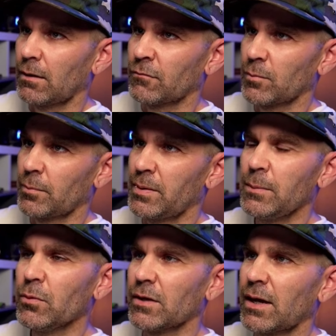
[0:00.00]
From the
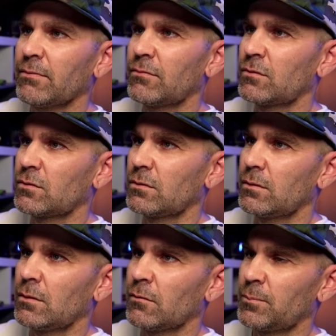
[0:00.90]
people that
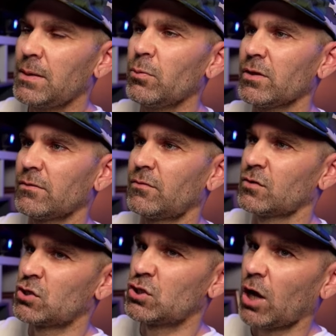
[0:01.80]
have
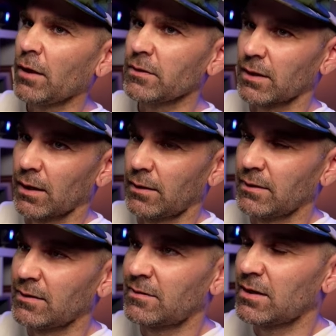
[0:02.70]
shot the gun,
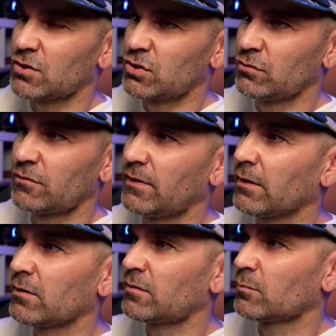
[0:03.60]
they say it shoots
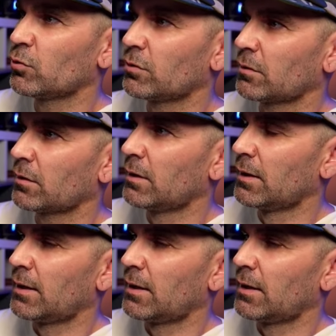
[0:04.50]
very similar